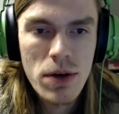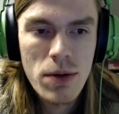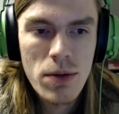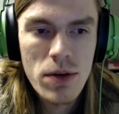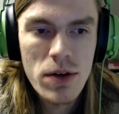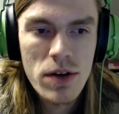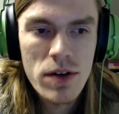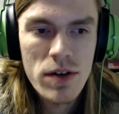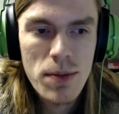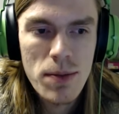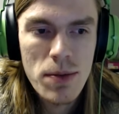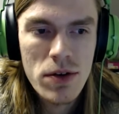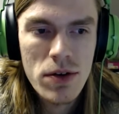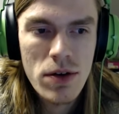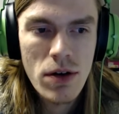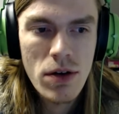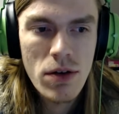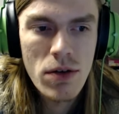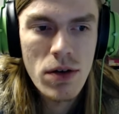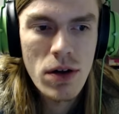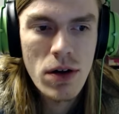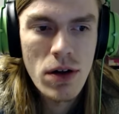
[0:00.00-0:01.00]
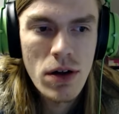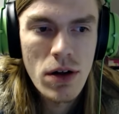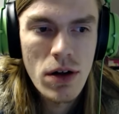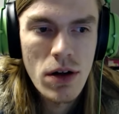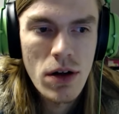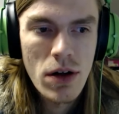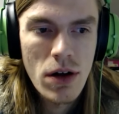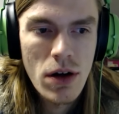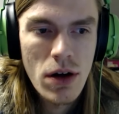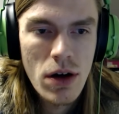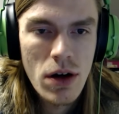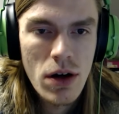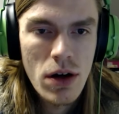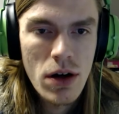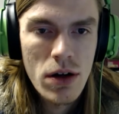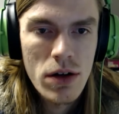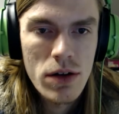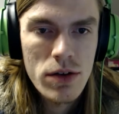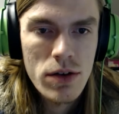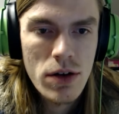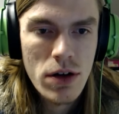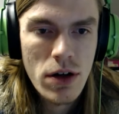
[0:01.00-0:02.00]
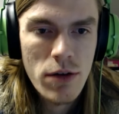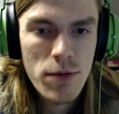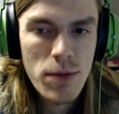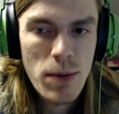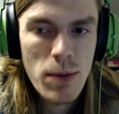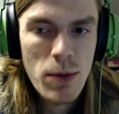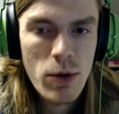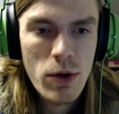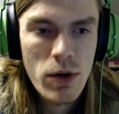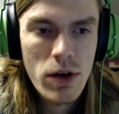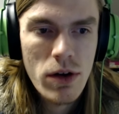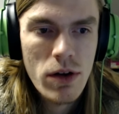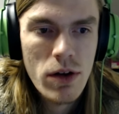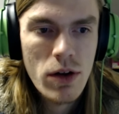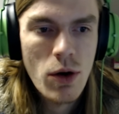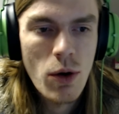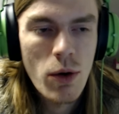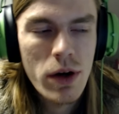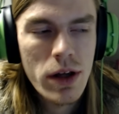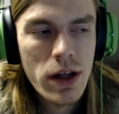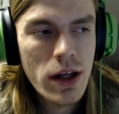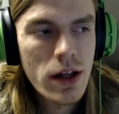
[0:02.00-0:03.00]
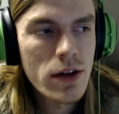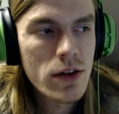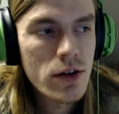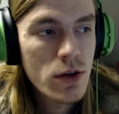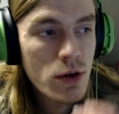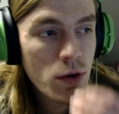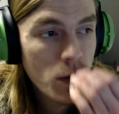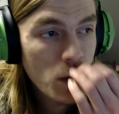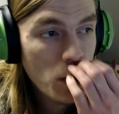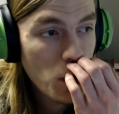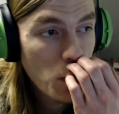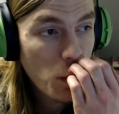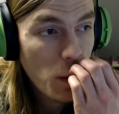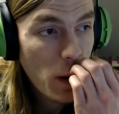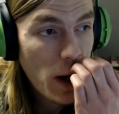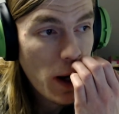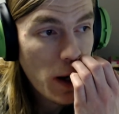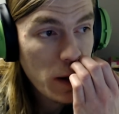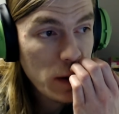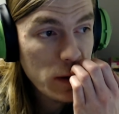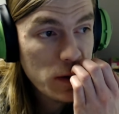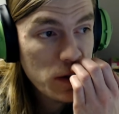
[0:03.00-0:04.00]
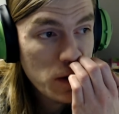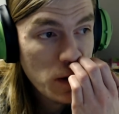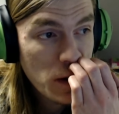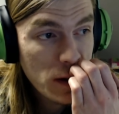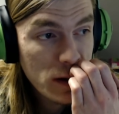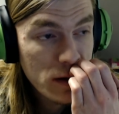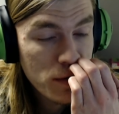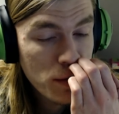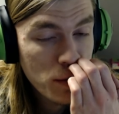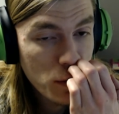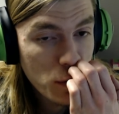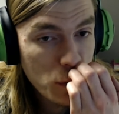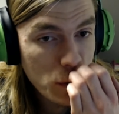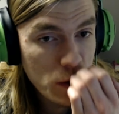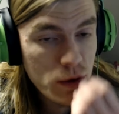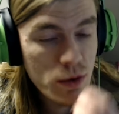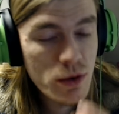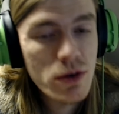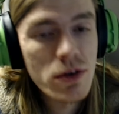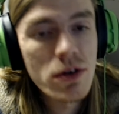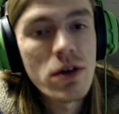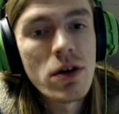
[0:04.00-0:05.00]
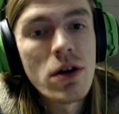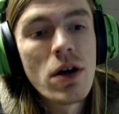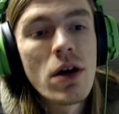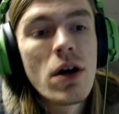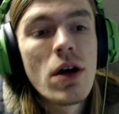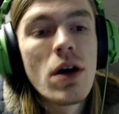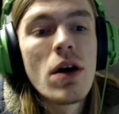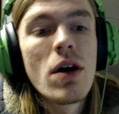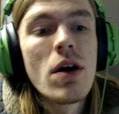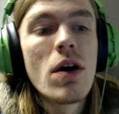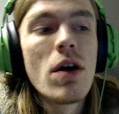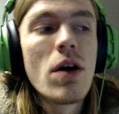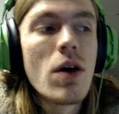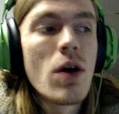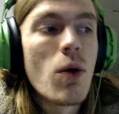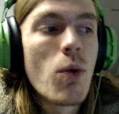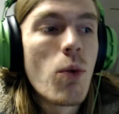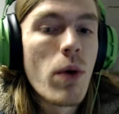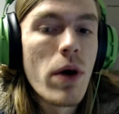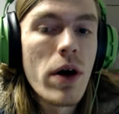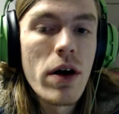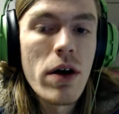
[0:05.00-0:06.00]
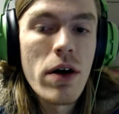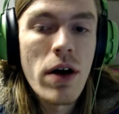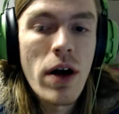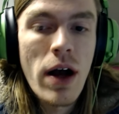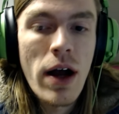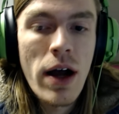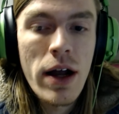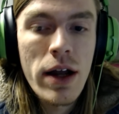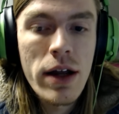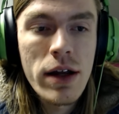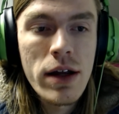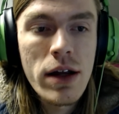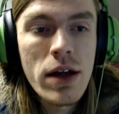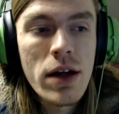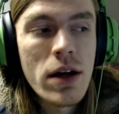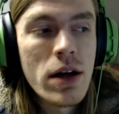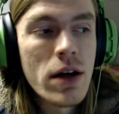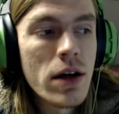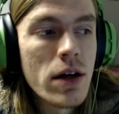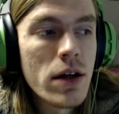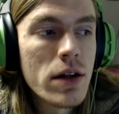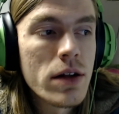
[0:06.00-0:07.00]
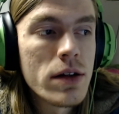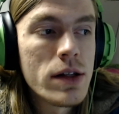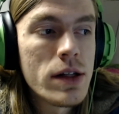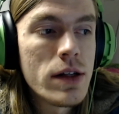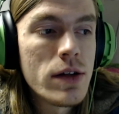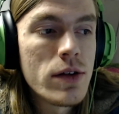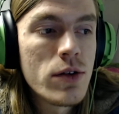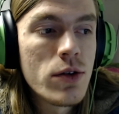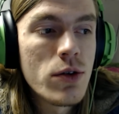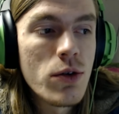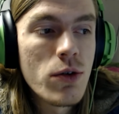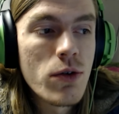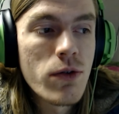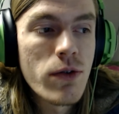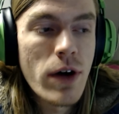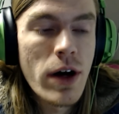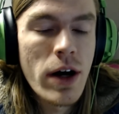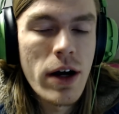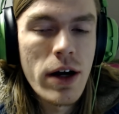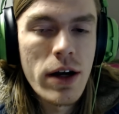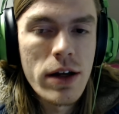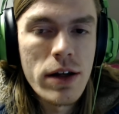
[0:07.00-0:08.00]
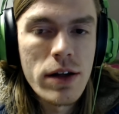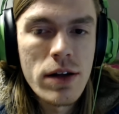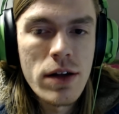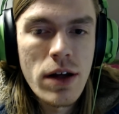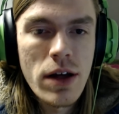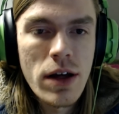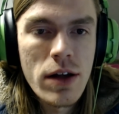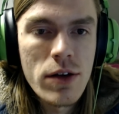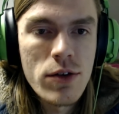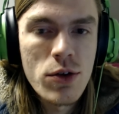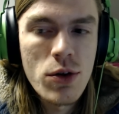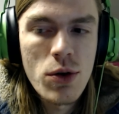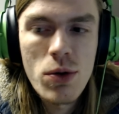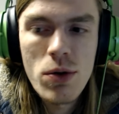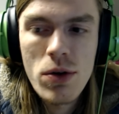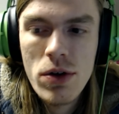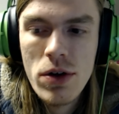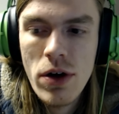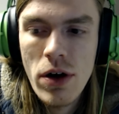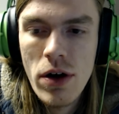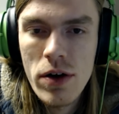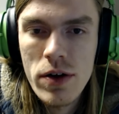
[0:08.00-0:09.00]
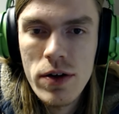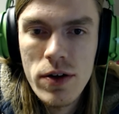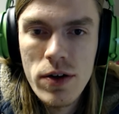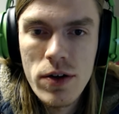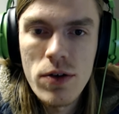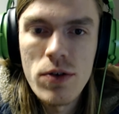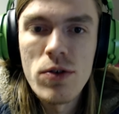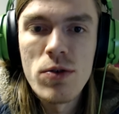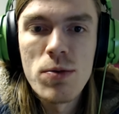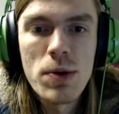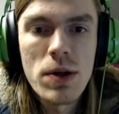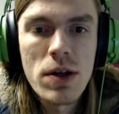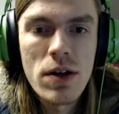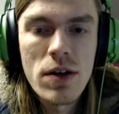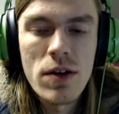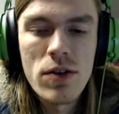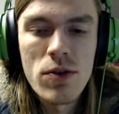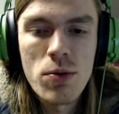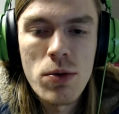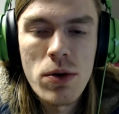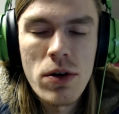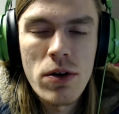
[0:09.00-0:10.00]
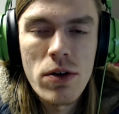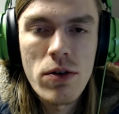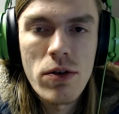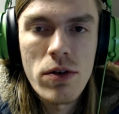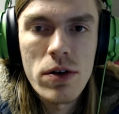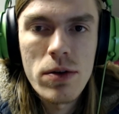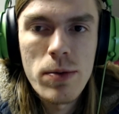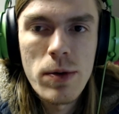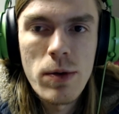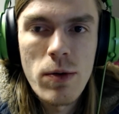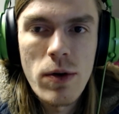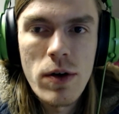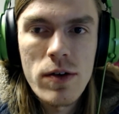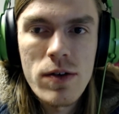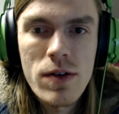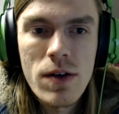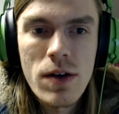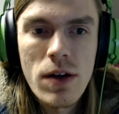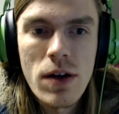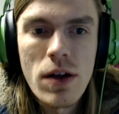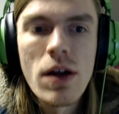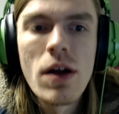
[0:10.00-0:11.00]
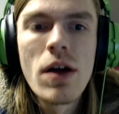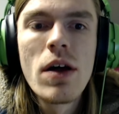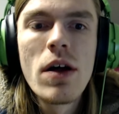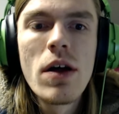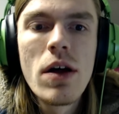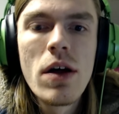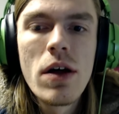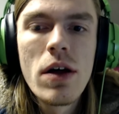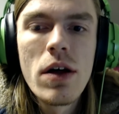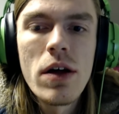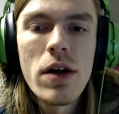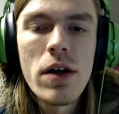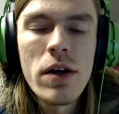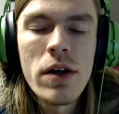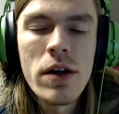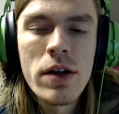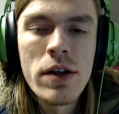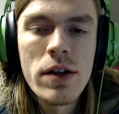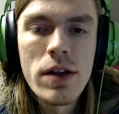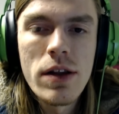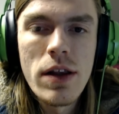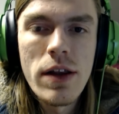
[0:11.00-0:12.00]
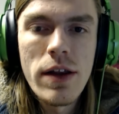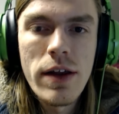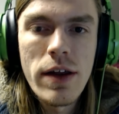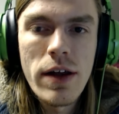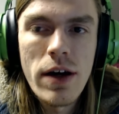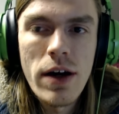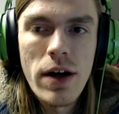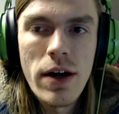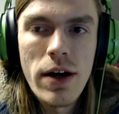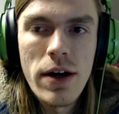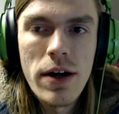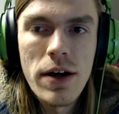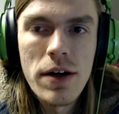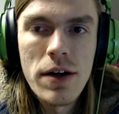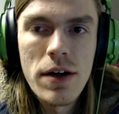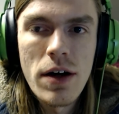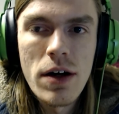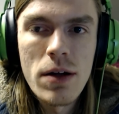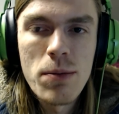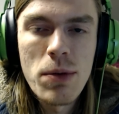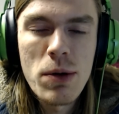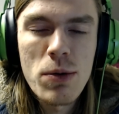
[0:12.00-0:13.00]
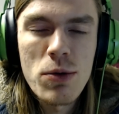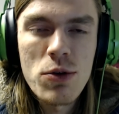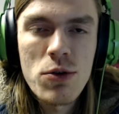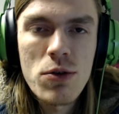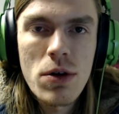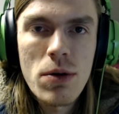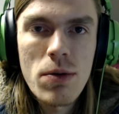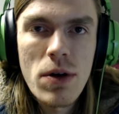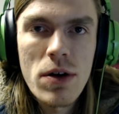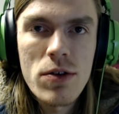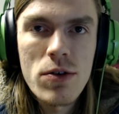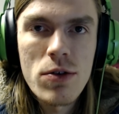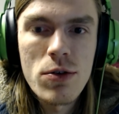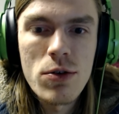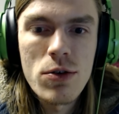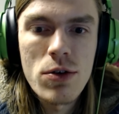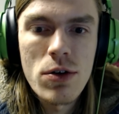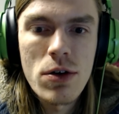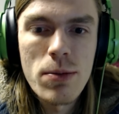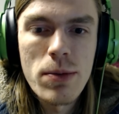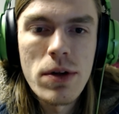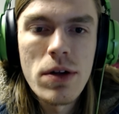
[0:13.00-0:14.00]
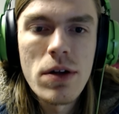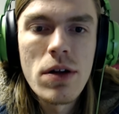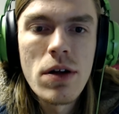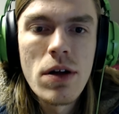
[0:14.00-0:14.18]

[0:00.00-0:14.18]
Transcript: We're in this episode, starting off by going into the garage, as per usual, where I need to find a tuner car to use, because we are going to be racing in the Unbeatable Street Racers Tournament